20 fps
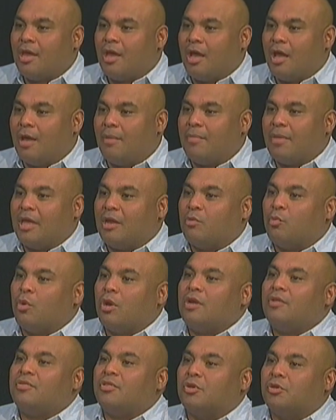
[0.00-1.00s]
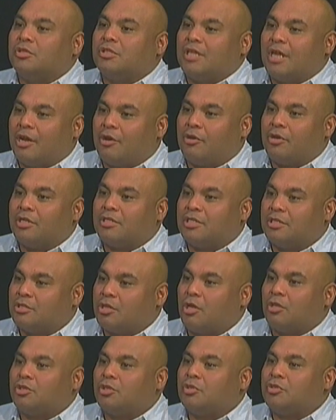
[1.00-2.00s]
And one of those areas is
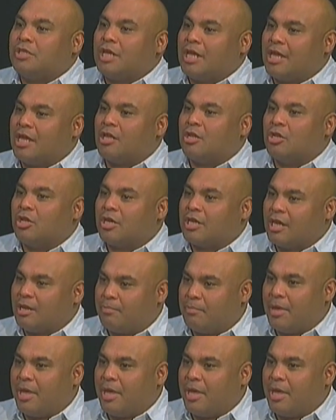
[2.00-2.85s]
also taking a look at